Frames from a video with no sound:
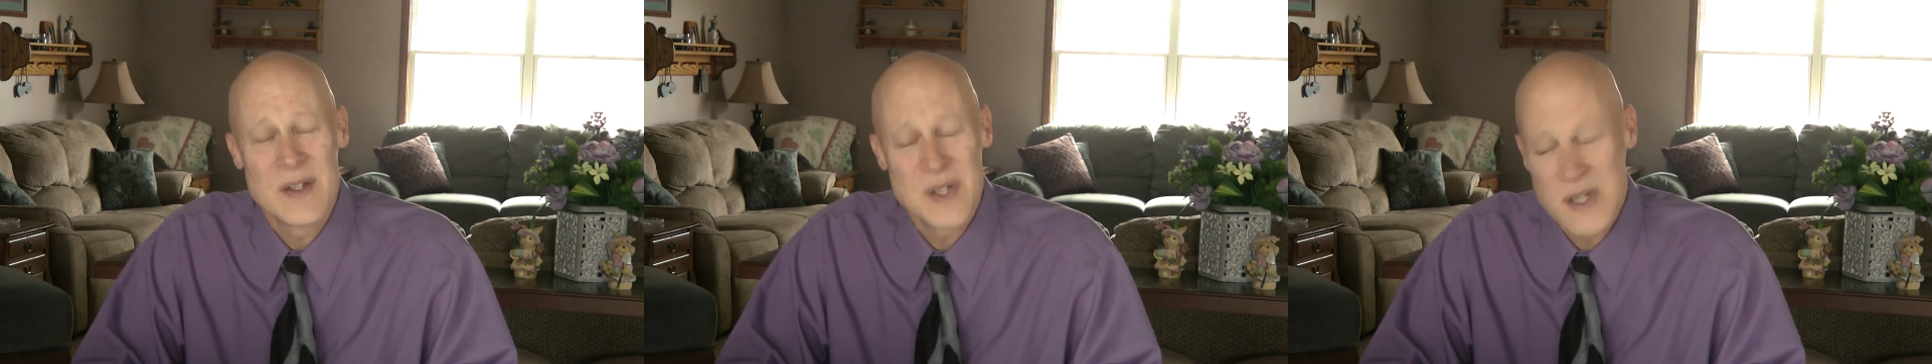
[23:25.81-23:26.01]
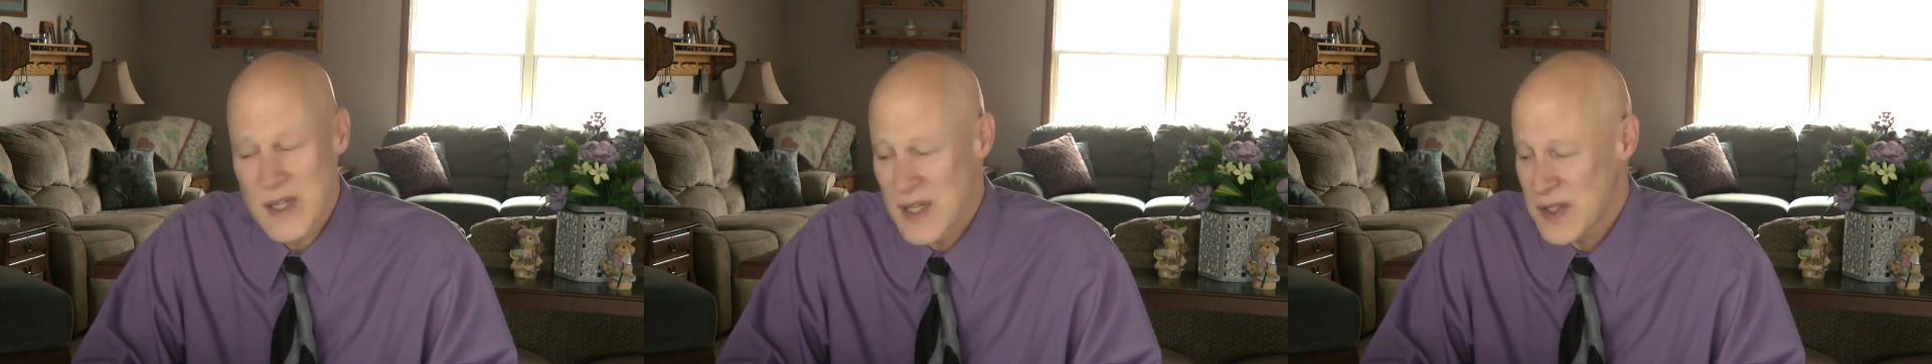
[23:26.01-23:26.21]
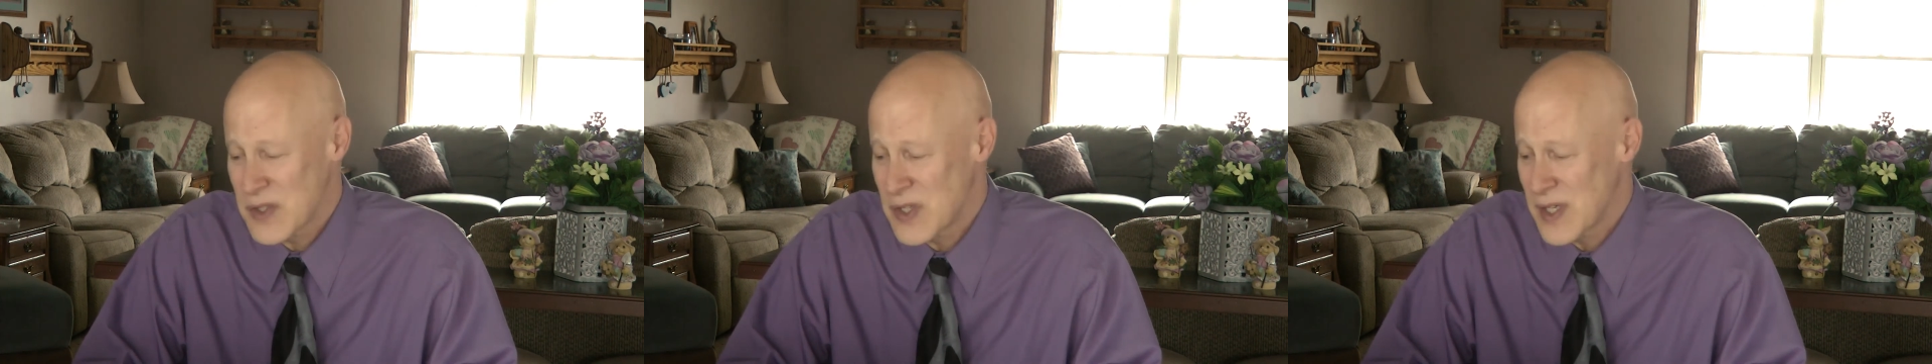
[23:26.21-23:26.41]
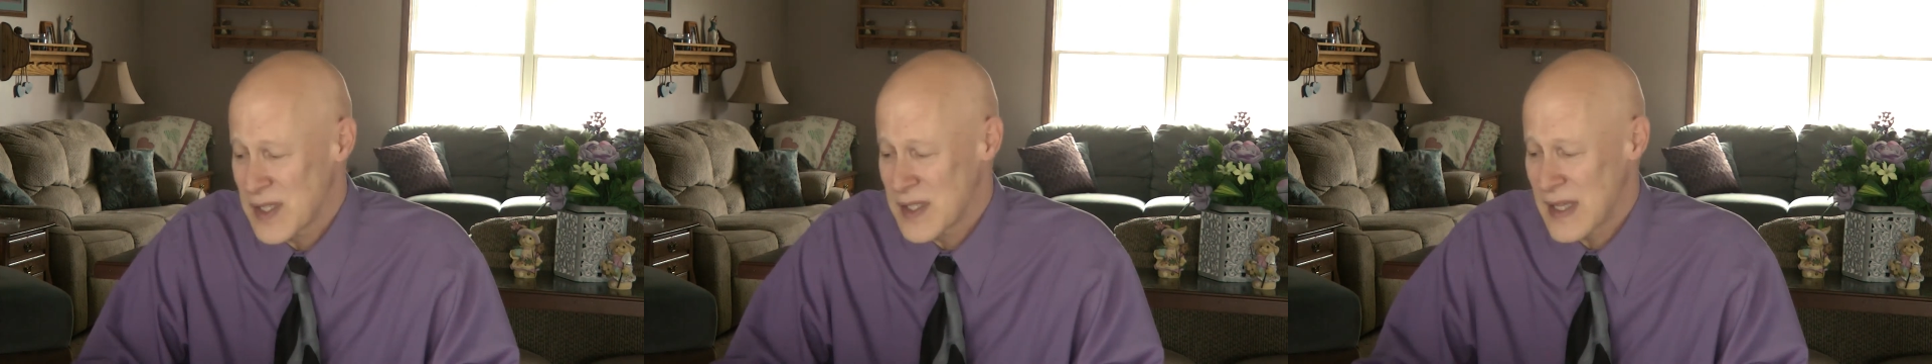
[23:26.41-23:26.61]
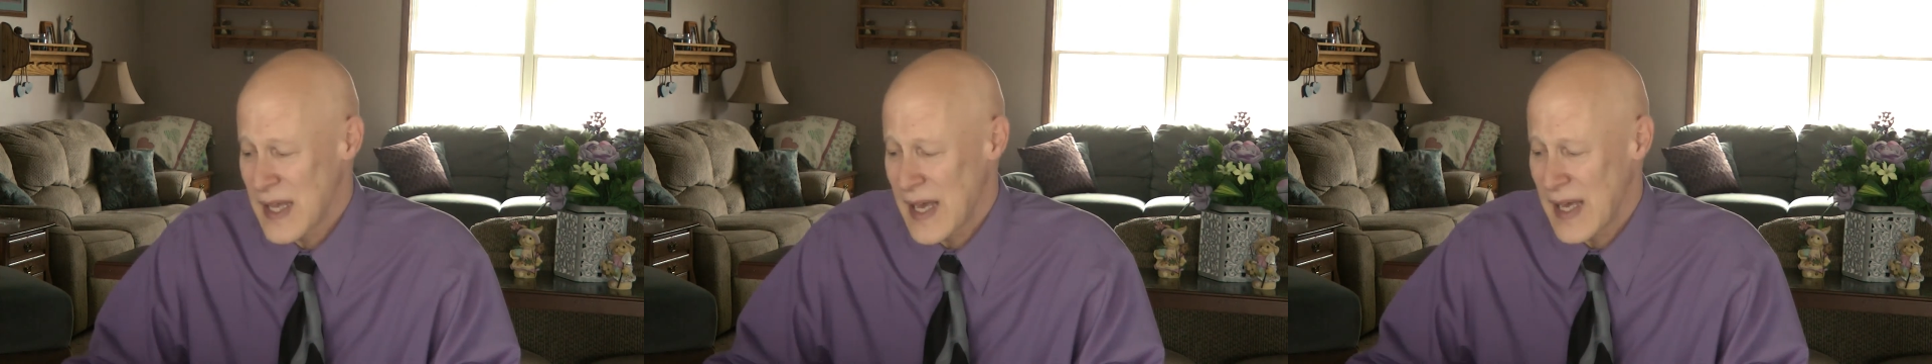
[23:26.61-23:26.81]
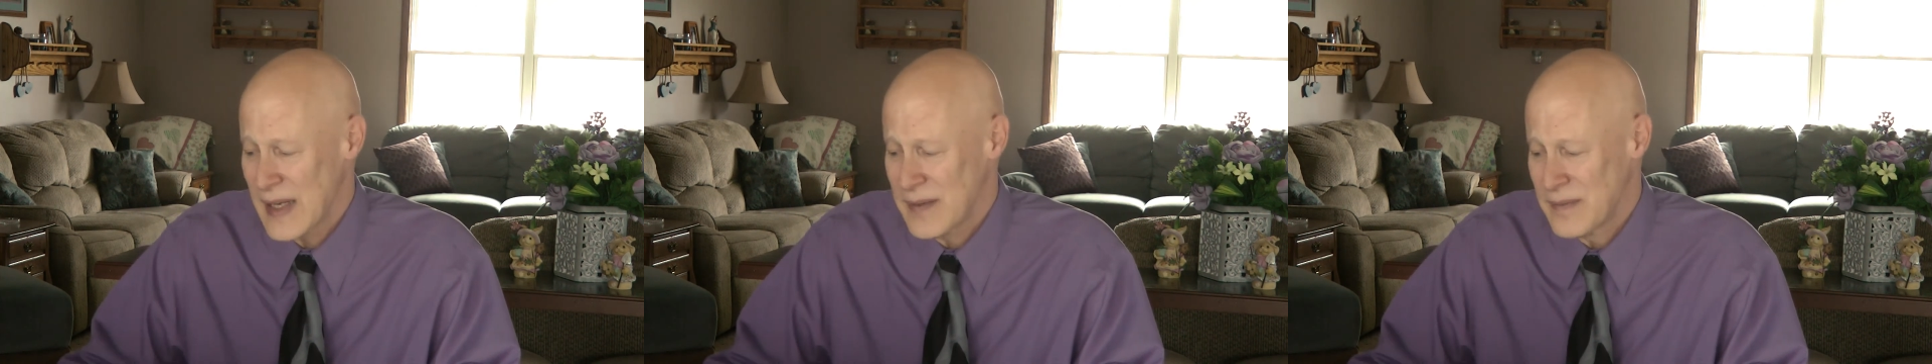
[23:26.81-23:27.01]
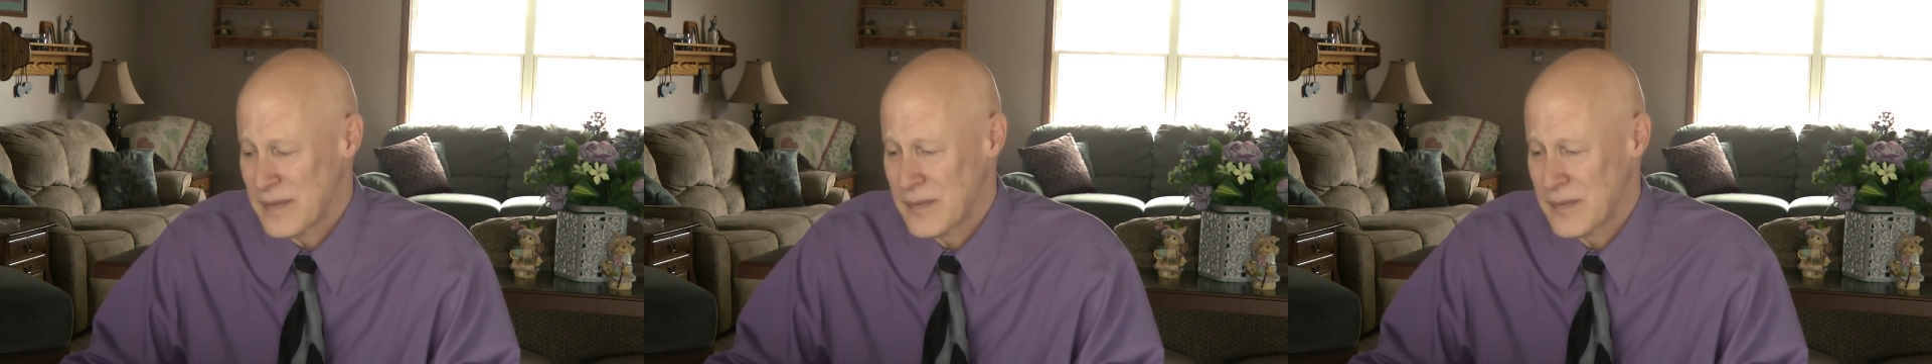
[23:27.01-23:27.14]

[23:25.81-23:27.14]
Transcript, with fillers: she does just that.